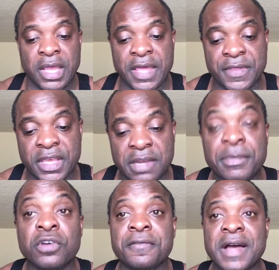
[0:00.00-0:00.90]
And then
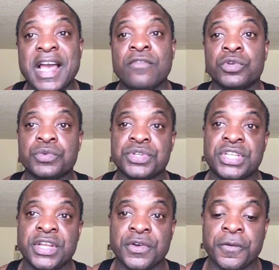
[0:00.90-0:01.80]
meal five, which was
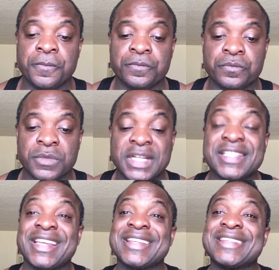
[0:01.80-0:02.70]
dinner,
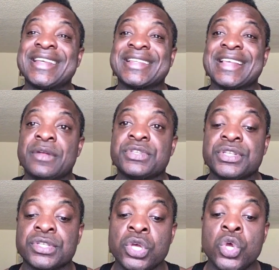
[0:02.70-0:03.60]
instead of 6
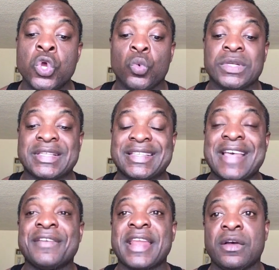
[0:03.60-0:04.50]
ounces, was
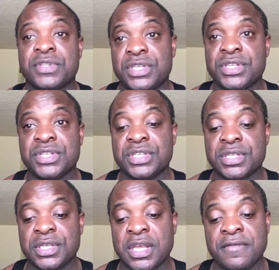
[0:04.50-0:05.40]
7
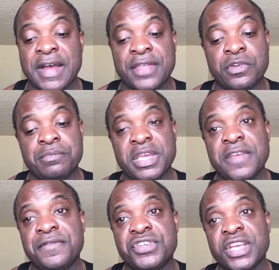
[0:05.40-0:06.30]
ounces of either
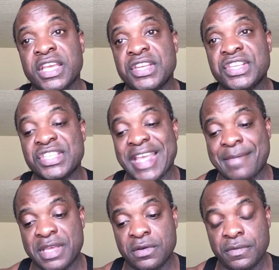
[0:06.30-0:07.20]
beef, chicken,
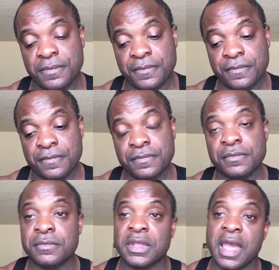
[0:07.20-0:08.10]
salmon,
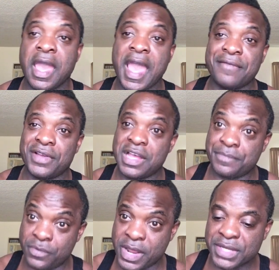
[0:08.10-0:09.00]
half a cup
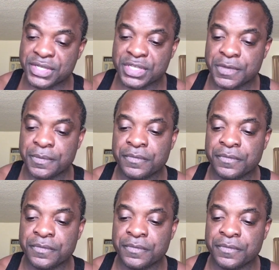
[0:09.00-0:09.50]
of rice,